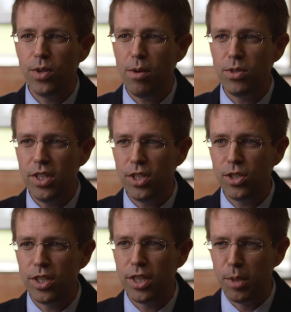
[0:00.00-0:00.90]
I was
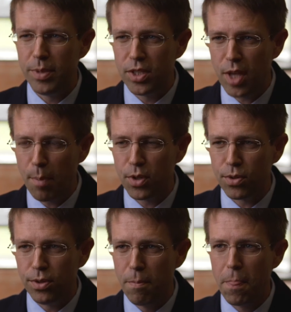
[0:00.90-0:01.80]
initially a little bit
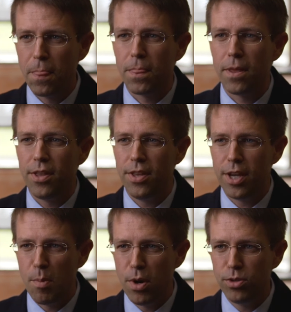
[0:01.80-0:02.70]
skeptical. I think
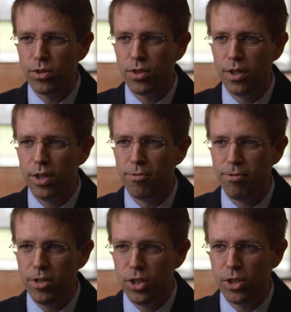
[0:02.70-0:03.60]
how most
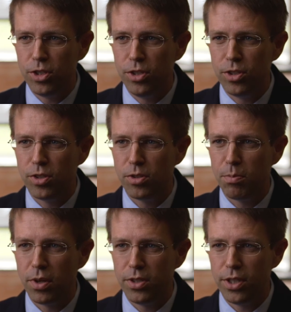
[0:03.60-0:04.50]
physicians,
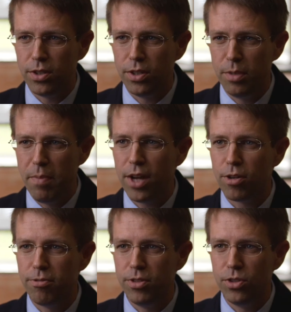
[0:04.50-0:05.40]
particularly
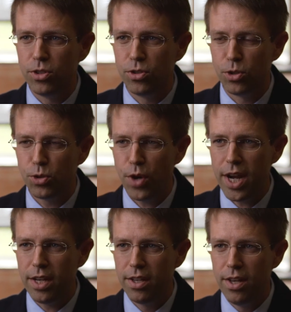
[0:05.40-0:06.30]
medical physicians, are
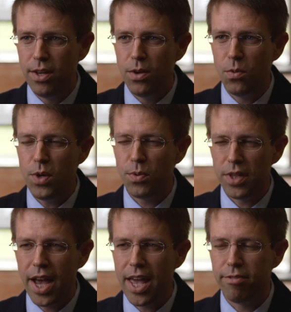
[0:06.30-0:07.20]
trained, we
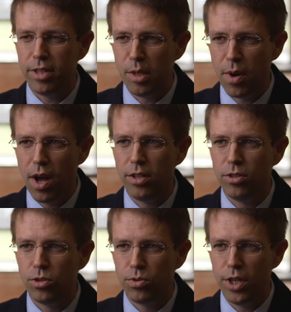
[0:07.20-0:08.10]
rely heavily
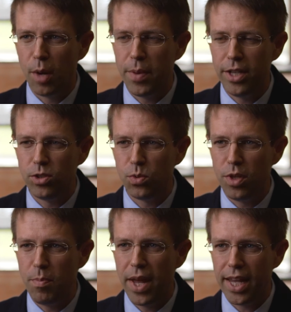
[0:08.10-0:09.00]
upon treating our patients
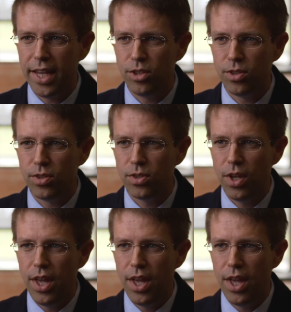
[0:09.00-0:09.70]
with medications.